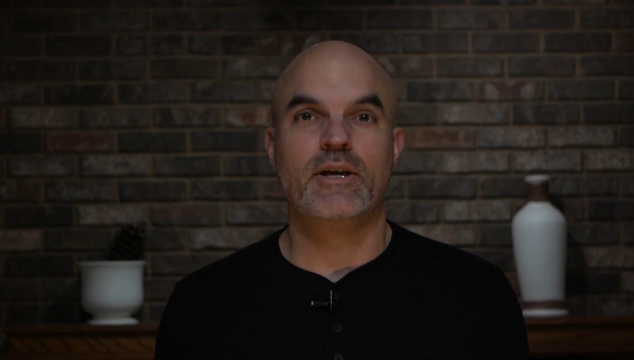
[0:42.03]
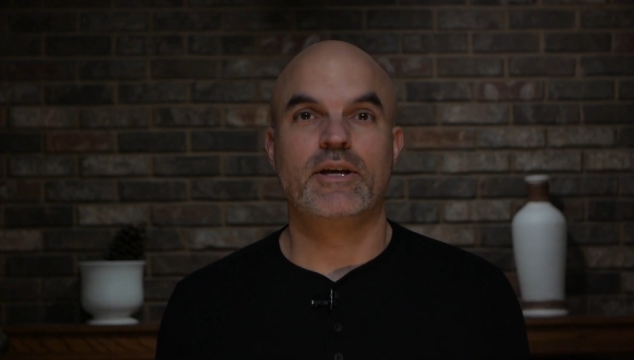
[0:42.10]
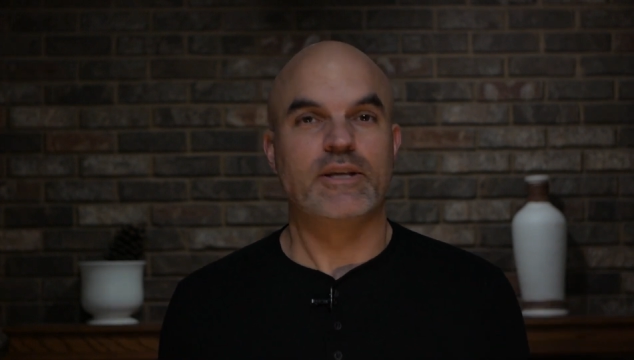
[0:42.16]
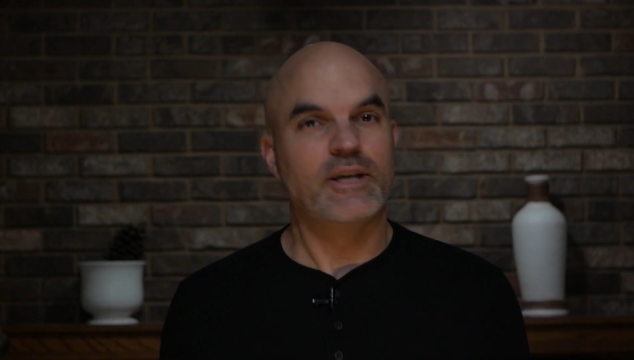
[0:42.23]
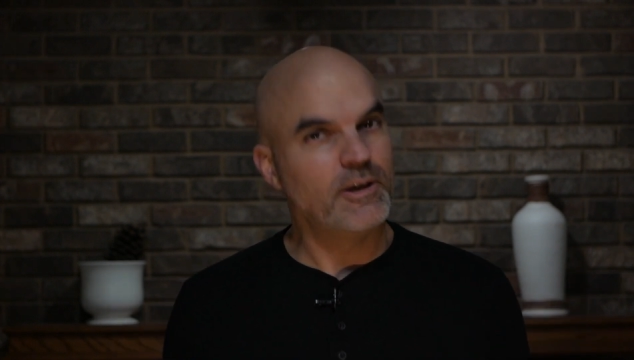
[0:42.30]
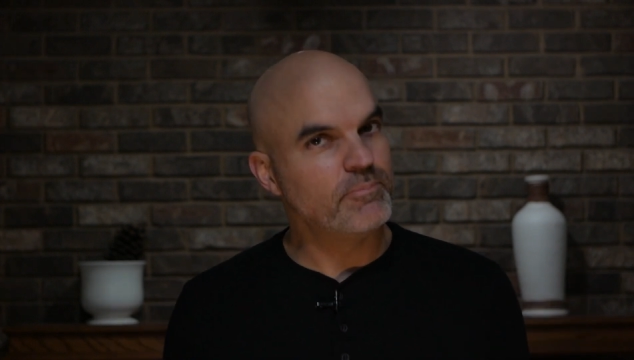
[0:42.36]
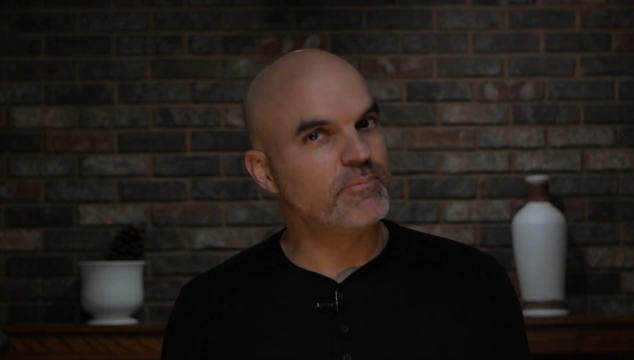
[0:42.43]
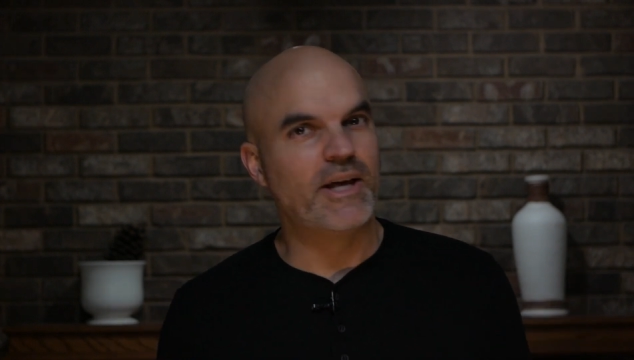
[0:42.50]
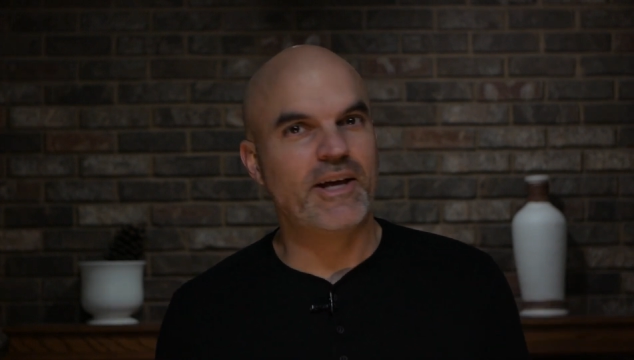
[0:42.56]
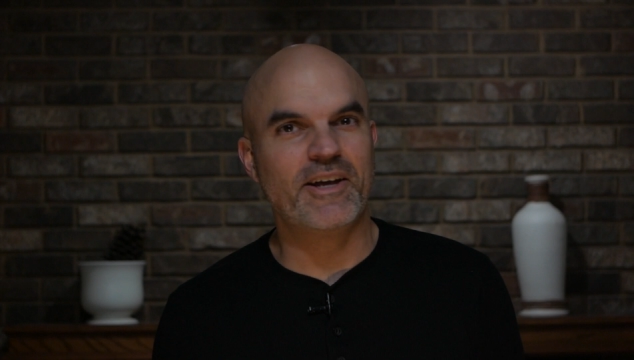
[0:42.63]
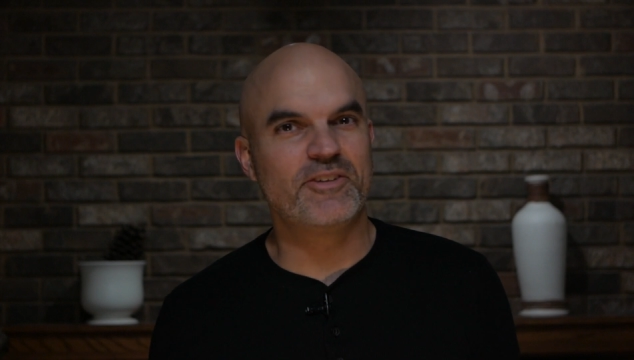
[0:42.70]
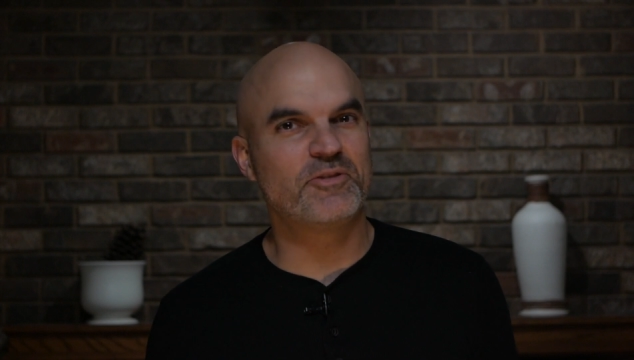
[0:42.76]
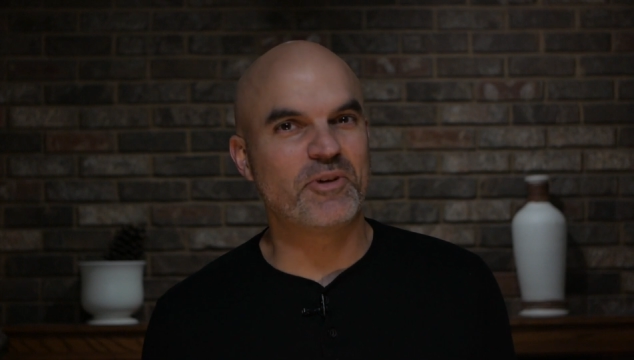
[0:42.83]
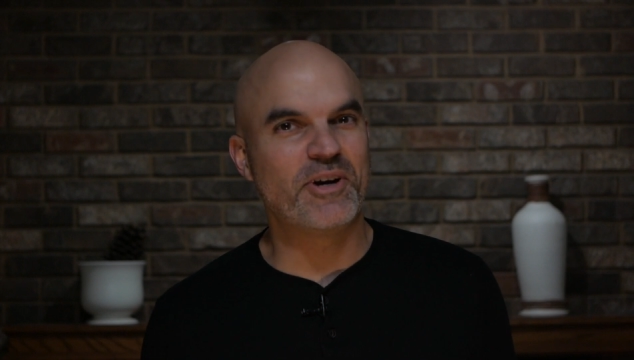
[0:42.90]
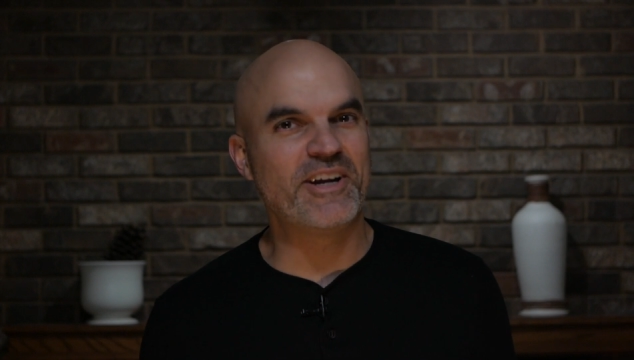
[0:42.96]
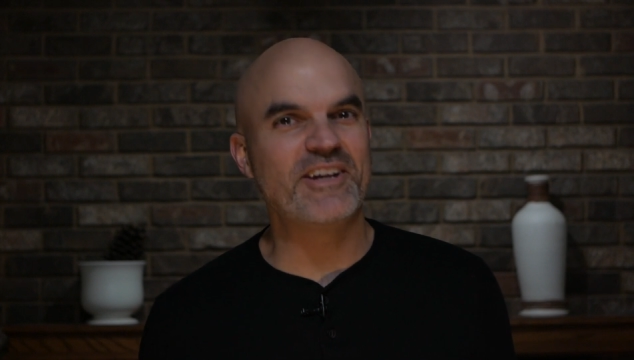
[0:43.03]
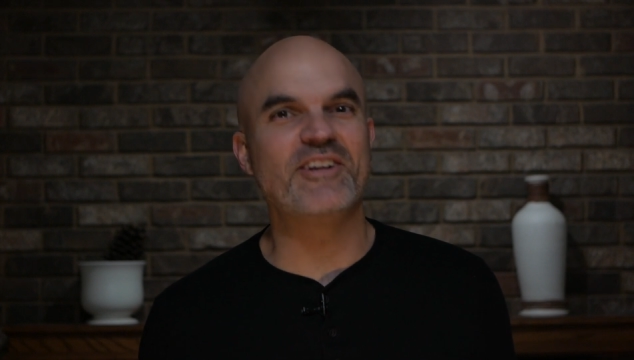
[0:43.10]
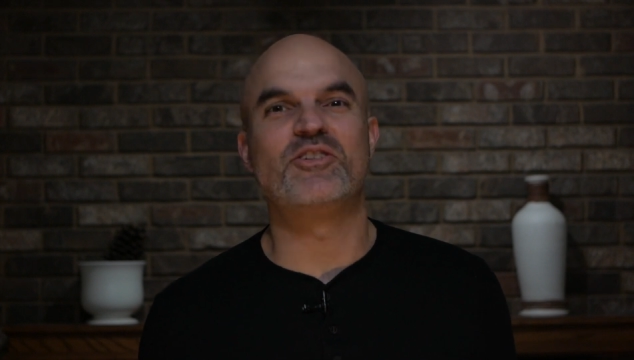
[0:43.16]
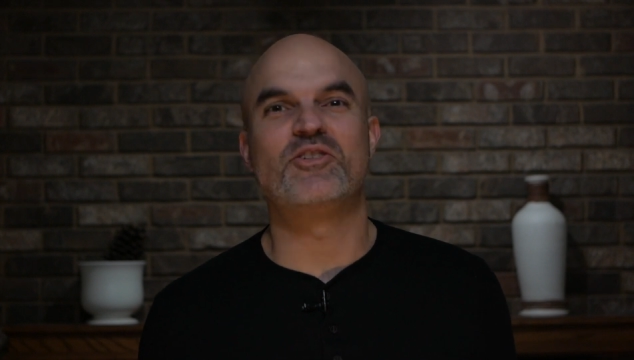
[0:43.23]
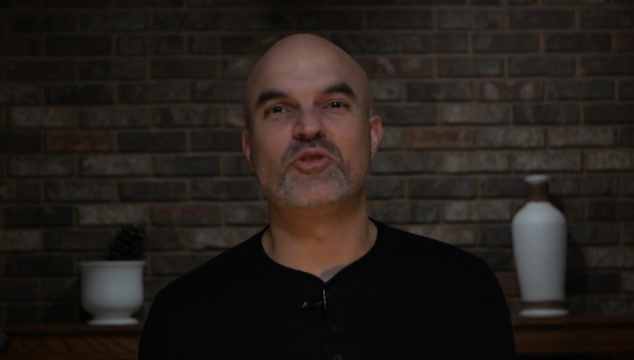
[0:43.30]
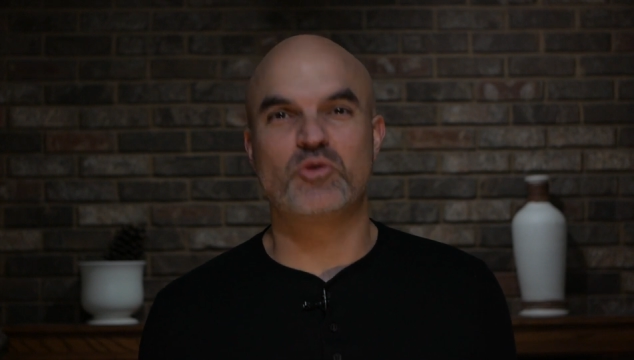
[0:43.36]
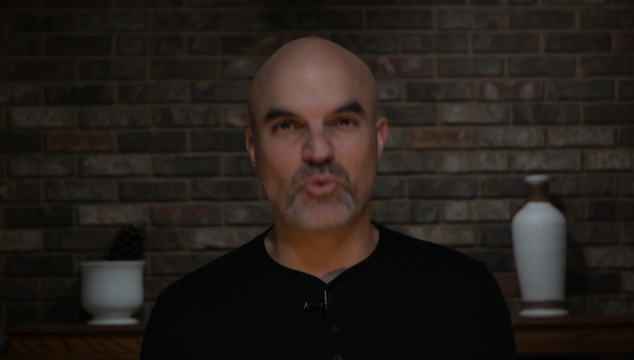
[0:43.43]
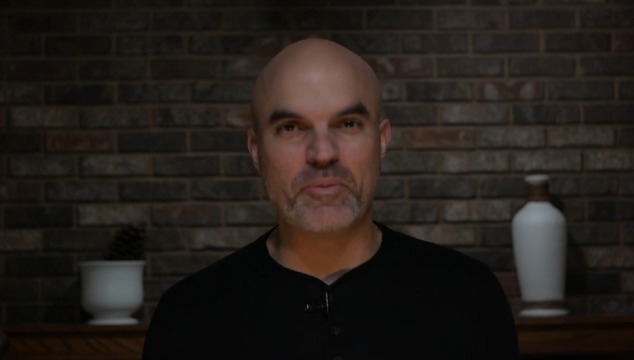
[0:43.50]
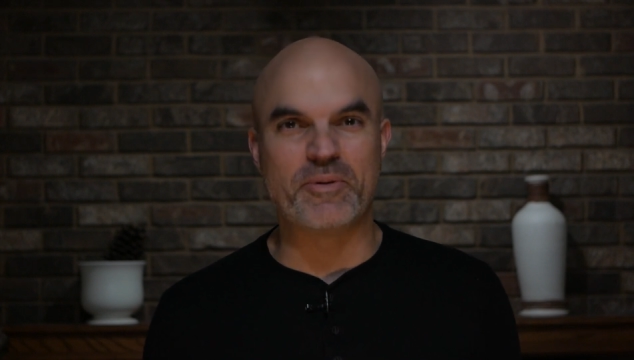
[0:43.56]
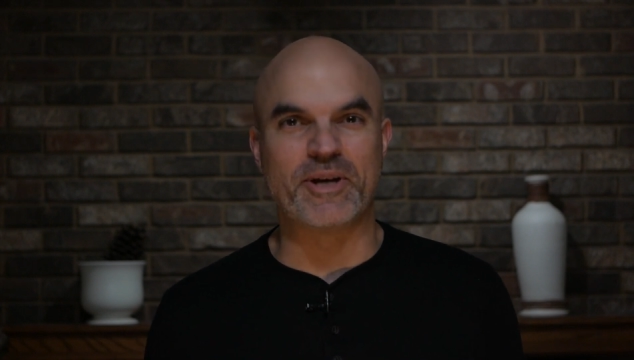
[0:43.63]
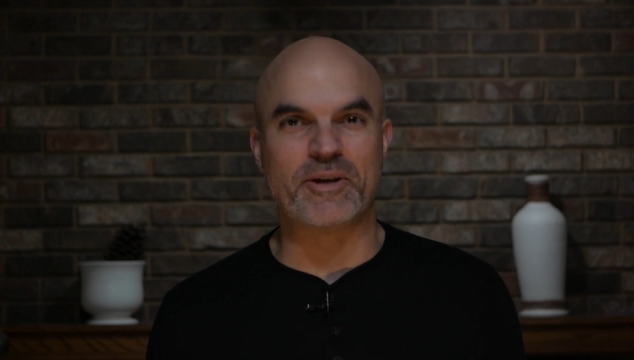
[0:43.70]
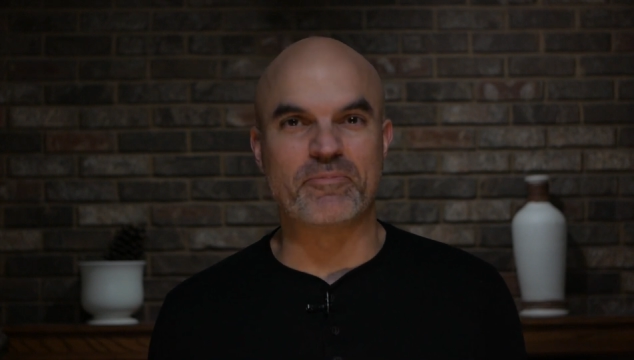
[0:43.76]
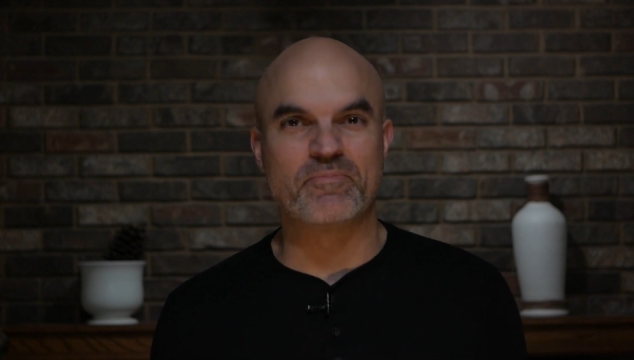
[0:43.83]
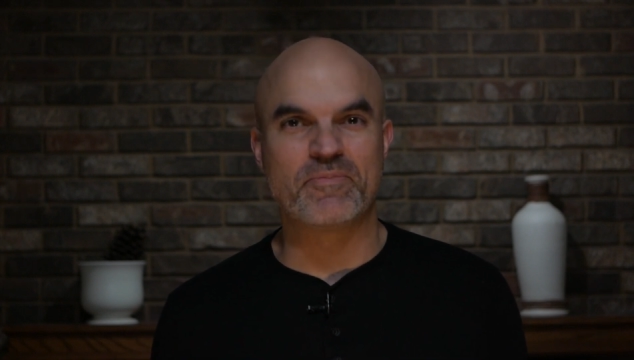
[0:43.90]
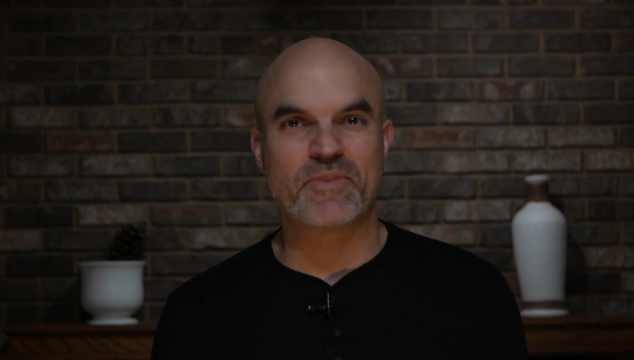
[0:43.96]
Yep, that's right, swimming.